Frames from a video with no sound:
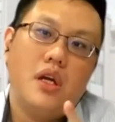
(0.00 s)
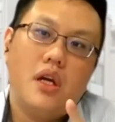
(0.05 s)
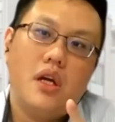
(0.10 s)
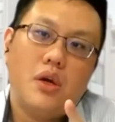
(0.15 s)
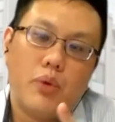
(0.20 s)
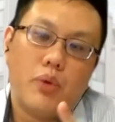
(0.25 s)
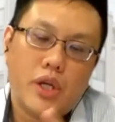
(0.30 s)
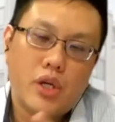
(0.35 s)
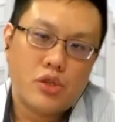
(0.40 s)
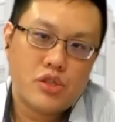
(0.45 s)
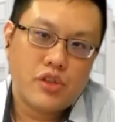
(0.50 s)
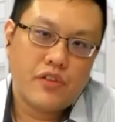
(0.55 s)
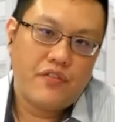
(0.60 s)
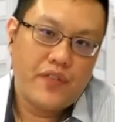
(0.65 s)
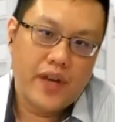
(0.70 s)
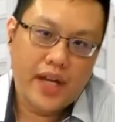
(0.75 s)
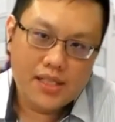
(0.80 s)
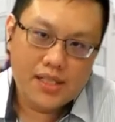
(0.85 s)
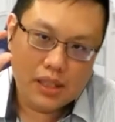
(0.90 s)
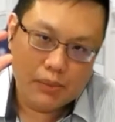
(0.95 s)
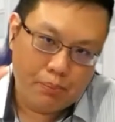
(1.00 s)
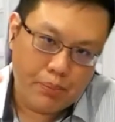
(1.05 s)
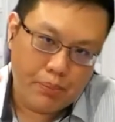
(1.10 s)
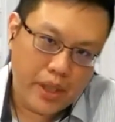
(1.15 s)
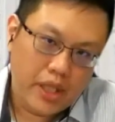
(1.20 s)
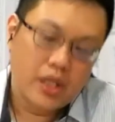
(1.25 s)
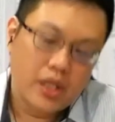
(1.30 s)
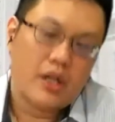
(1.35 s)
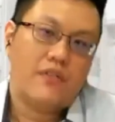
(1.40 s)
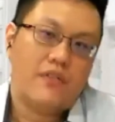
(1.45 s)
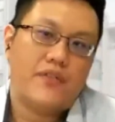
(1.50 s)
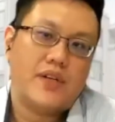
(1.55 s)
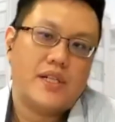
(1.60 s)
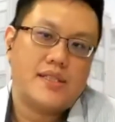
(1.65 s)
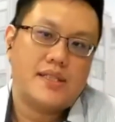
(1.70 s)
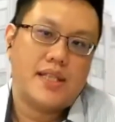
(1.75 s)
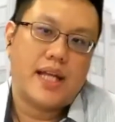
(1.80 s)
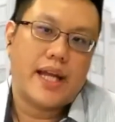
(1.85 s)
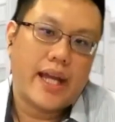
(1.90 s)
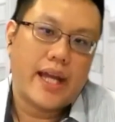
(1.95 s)
We also face a bit of a
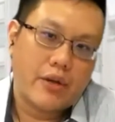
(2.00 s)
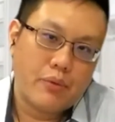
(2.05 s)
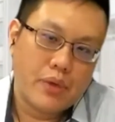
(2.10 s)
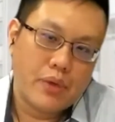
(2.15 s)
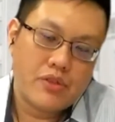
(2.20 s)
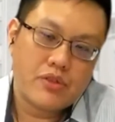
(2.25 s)
slight headwinds